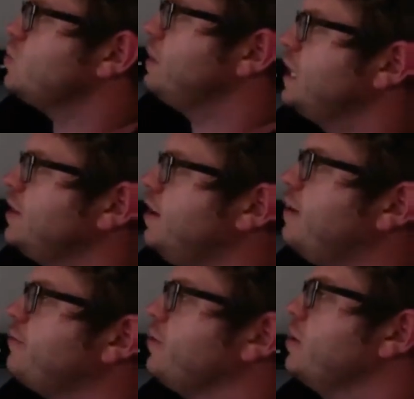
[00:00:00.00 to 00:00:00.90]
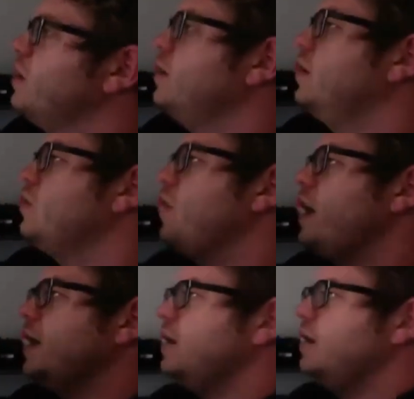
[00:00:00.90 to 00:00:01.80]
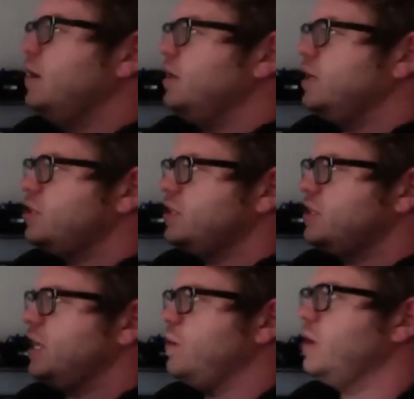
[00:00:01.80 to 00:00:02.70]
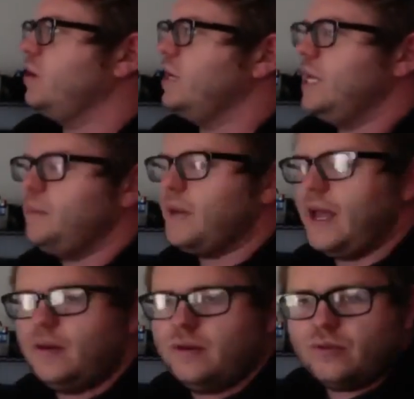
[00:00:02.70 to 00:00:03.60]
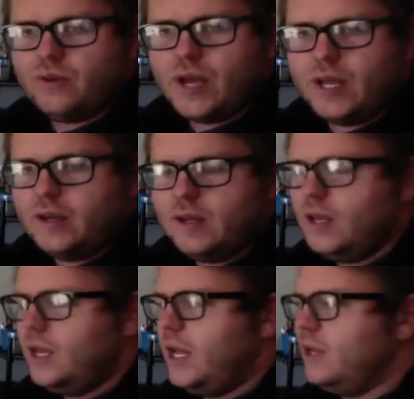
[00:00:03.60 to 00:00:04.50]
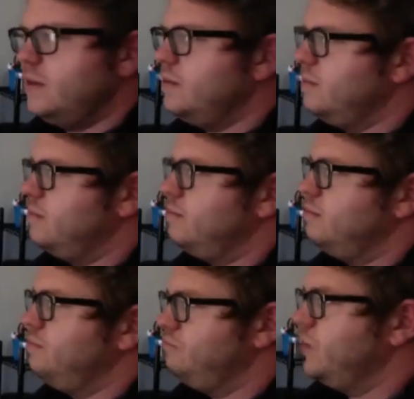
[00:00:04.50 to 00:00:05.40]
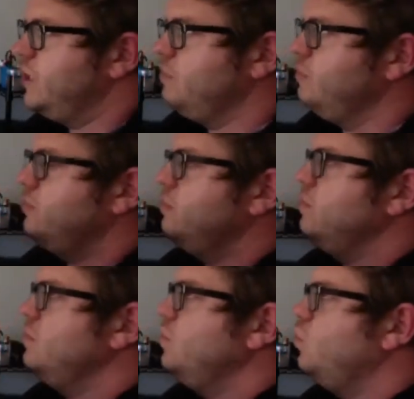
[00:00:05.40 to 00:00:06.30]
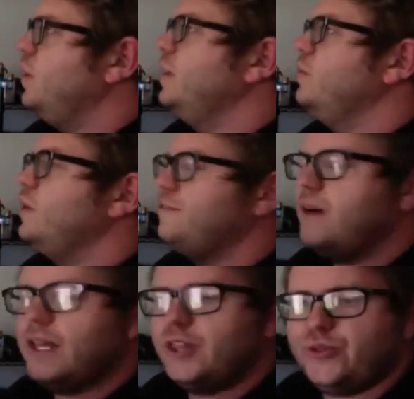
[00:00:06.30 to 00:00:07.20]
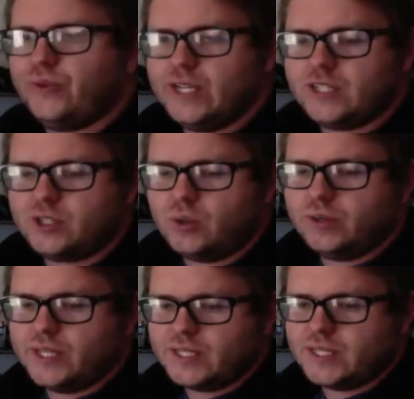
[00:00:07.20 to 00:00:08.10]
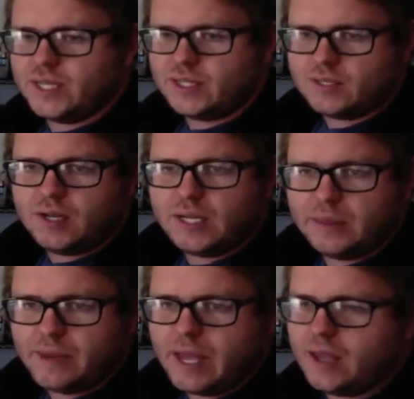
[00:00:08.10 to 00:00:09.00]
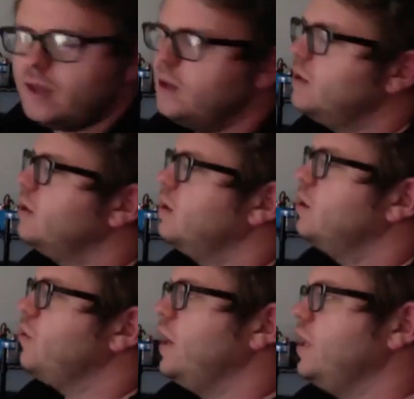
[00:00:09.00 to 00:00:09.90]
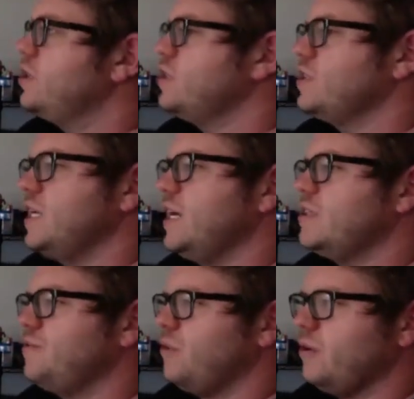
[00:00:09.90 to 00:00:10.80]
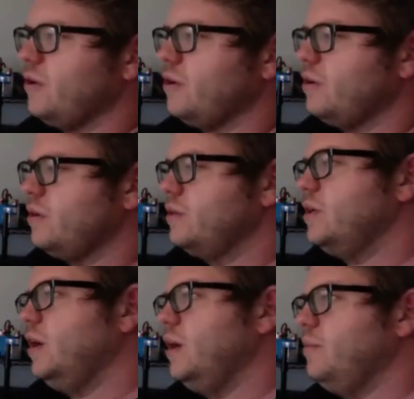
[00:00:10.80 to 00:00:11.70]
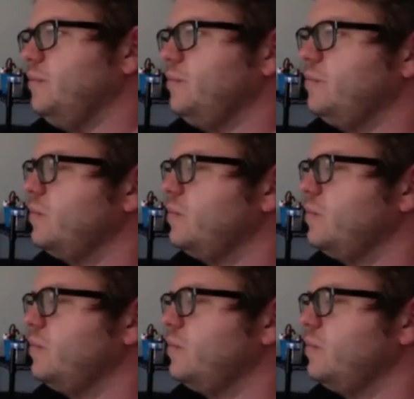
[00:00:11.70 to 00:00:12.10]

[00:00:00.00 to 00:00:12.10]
we make the offer, right? Let's just say we go to eBay, right? And, you know, we find 3 sold listings on eBay, right? Let's just say it's for an